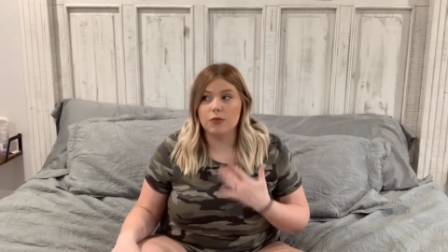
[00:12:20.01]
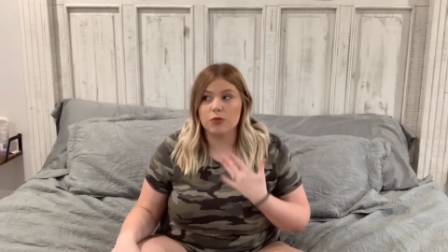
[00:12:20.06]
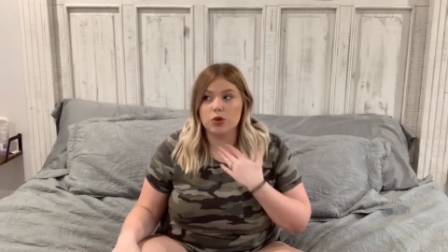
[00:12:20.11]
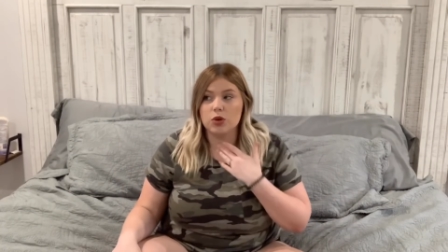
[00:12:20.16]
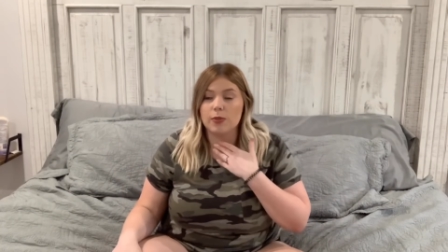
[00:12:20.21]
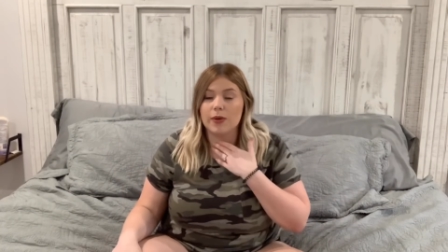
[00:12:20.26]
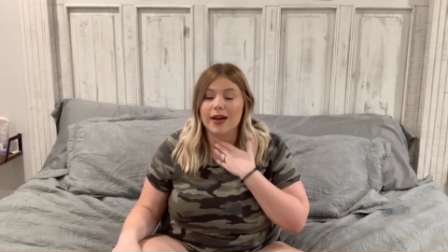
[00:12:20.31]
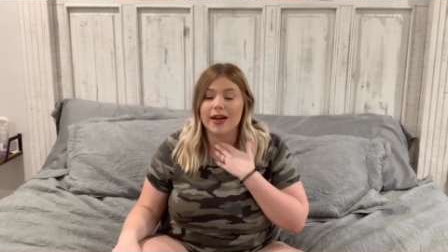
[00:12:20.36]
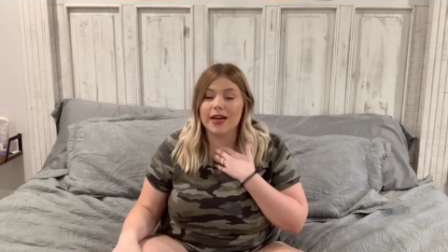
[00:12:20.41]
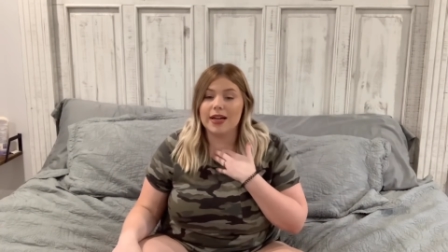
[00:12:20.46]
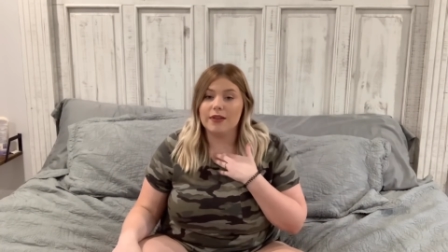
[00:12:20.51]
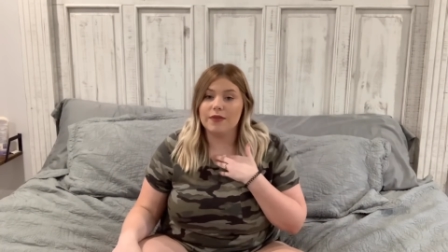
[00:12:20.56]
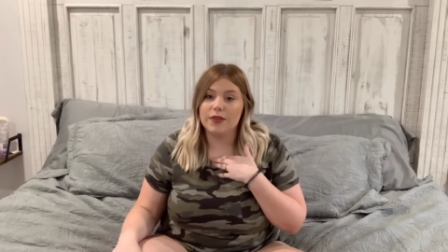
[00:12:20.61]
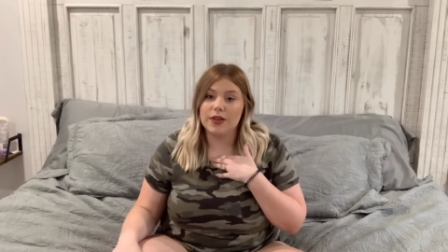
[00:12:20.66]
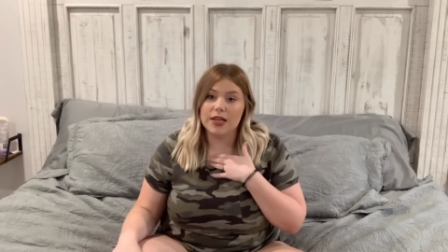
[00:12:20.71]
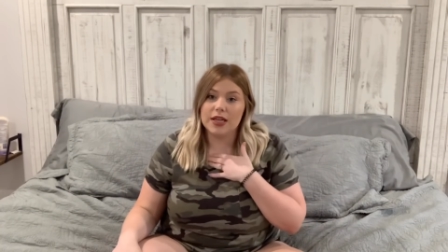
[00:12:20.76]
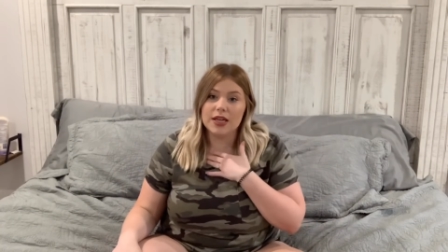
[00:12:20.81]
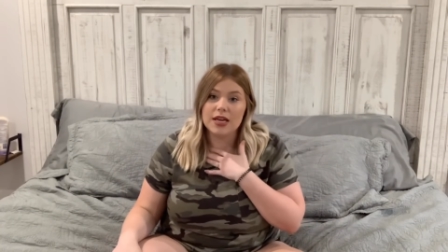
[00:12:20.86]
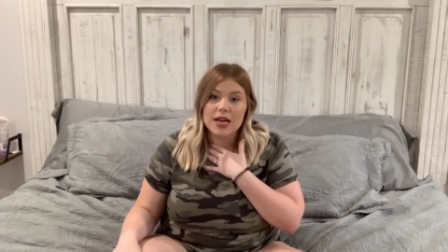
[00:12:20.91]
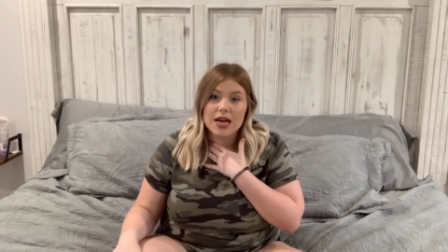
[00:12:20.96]
through my
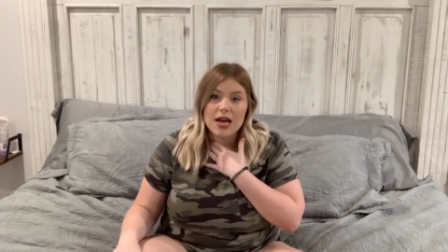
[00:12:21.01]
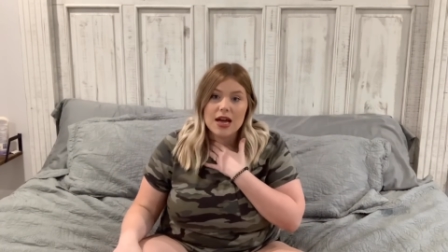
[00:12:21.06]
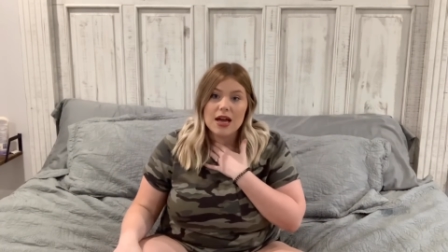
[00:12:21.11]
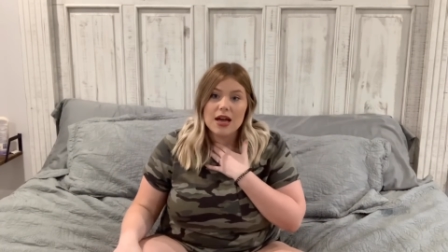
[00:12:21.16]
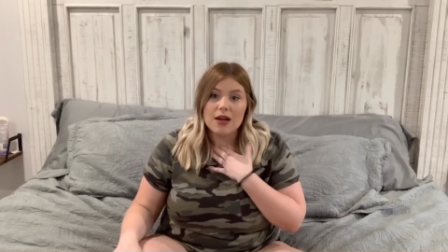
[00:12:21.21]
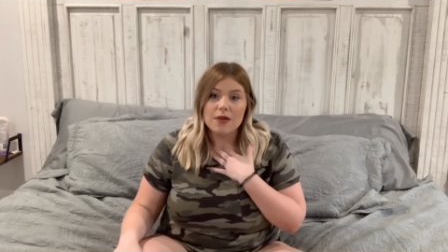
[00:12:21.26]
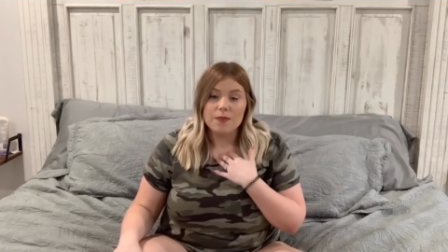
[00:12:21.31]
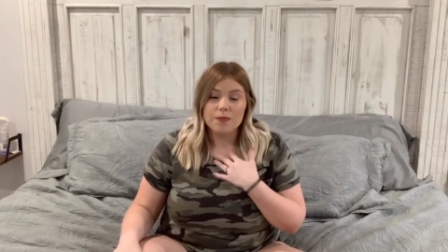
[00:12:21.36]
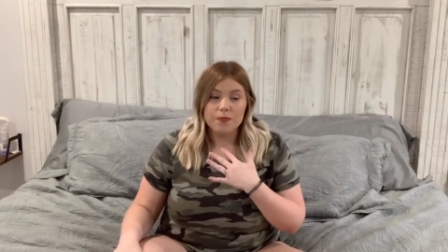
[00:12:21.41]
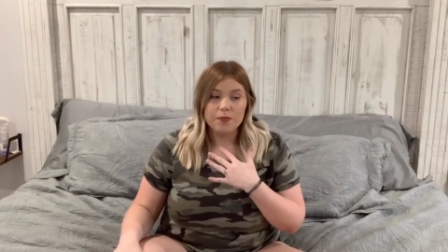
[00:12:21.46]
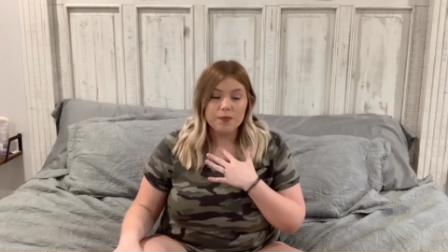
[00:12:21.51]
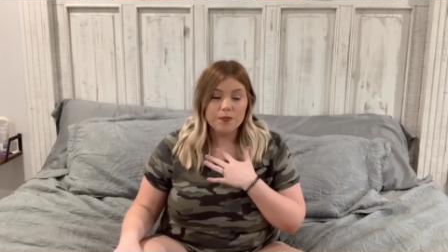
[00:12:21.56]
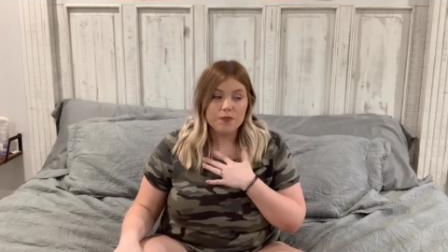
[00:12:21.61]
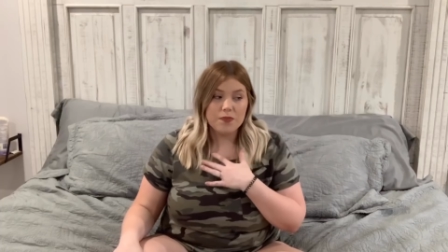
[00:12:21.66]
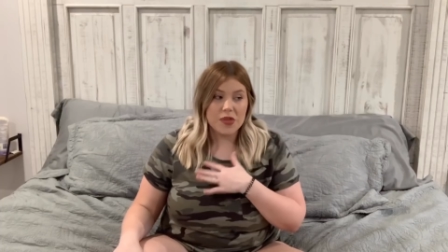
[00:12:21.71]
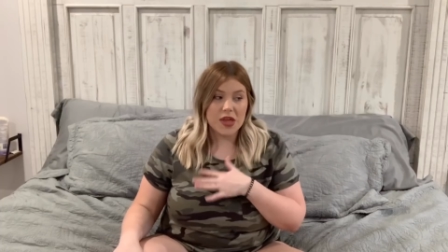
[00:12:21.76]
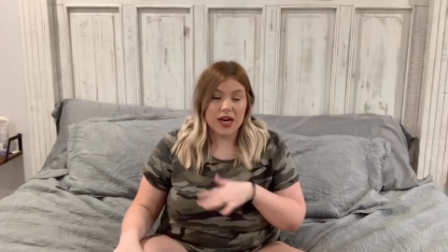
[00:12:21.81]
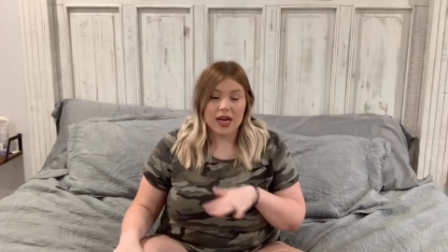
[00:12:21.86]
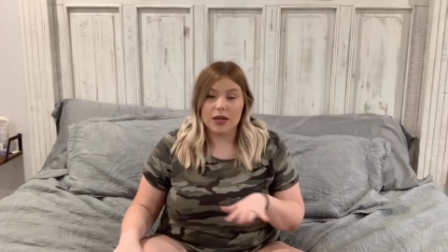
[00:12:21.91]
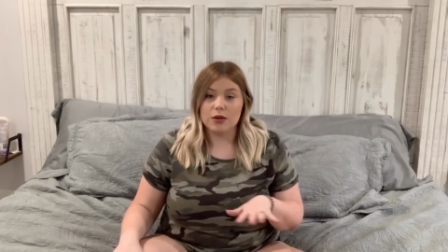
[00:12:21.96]
IV
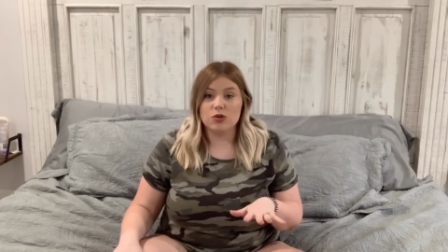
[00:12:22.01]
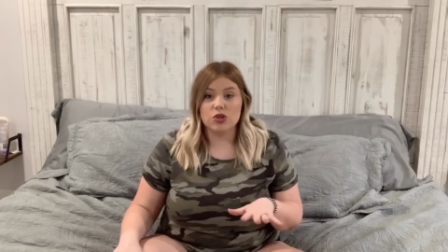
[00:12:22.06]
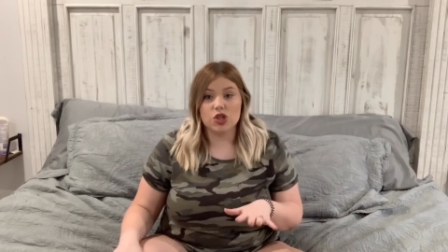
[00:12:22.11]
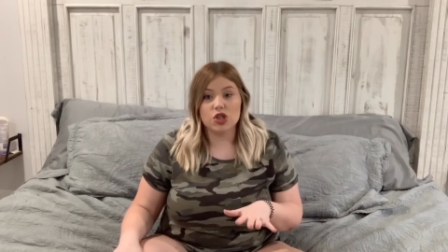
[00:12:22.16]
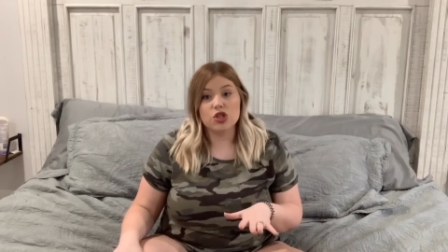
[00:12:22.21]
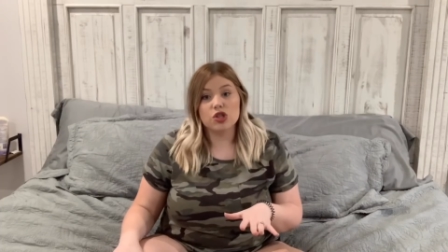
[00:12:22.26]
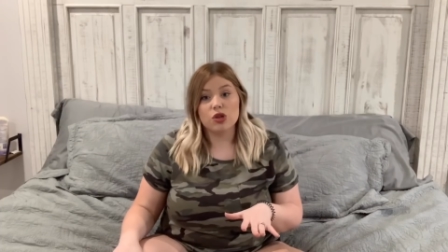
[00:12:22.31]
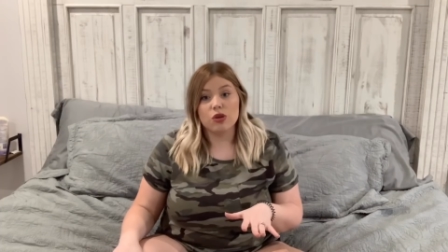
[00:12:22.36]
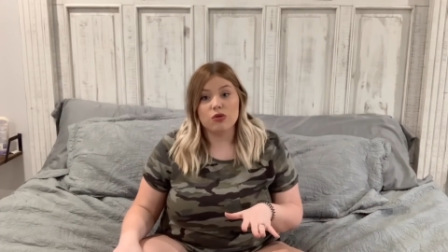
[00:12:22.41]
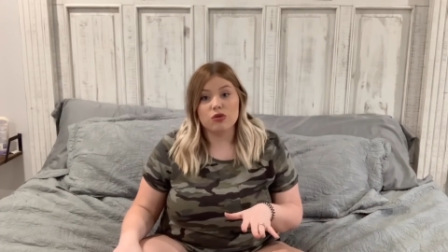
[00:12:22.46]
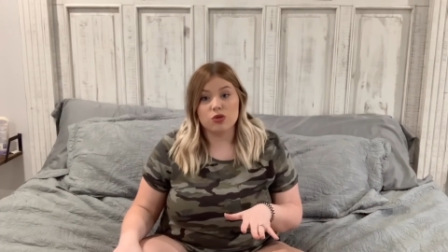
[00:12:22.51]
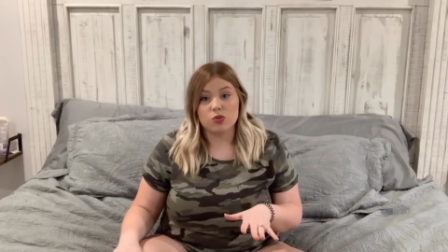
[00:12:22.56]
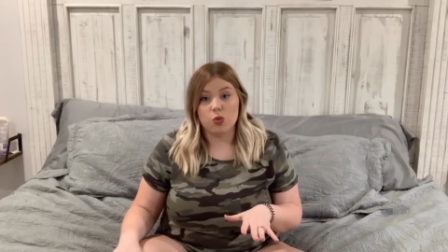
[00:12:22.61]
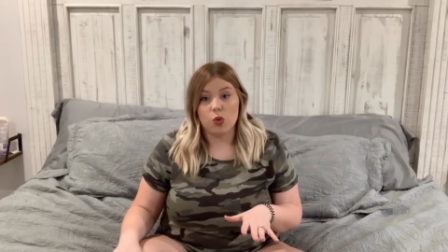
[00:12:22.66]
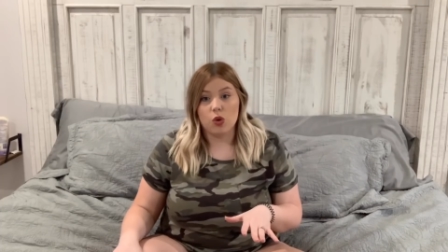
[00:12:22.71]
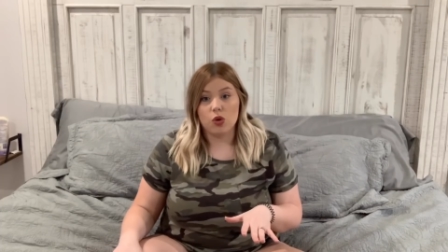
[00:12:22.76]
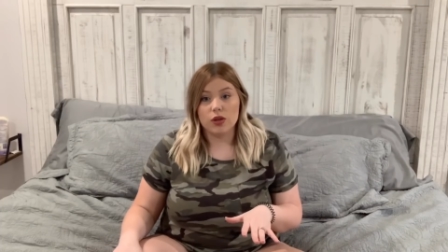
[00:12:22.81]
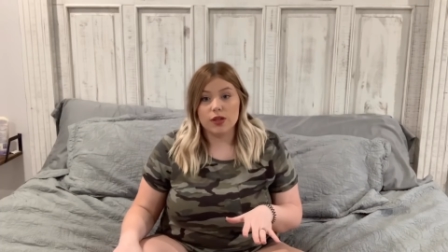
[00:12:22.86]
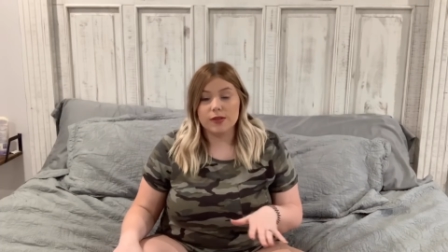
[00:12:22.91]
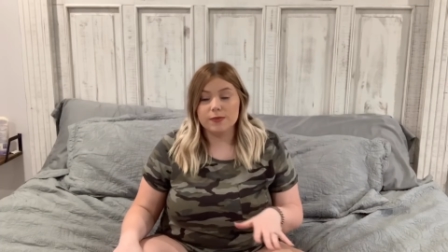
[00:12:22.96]
that I was just so
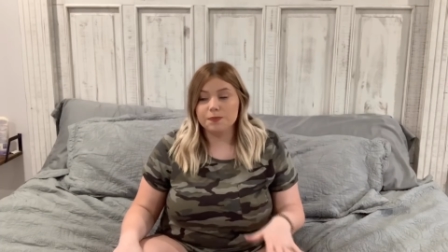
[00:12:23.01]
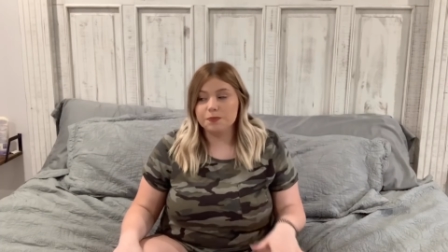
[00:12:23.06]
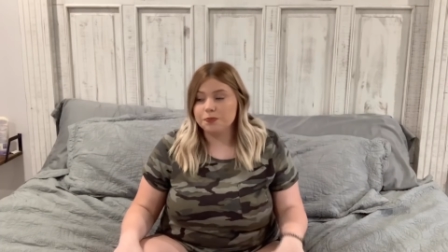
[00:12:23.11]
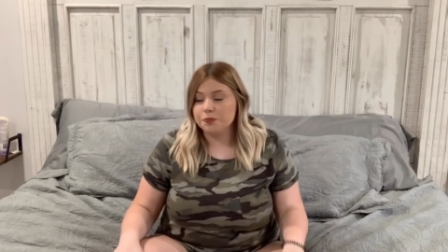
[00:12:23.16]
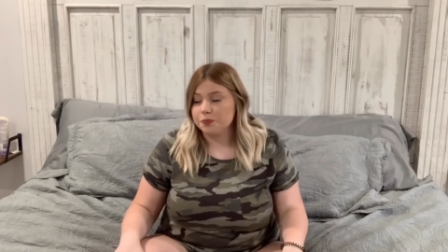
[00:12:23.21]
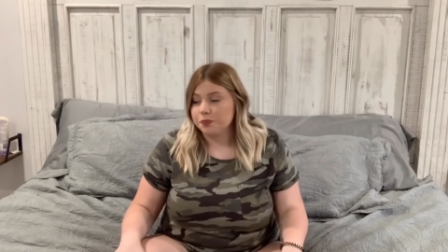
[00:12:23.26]
swollen.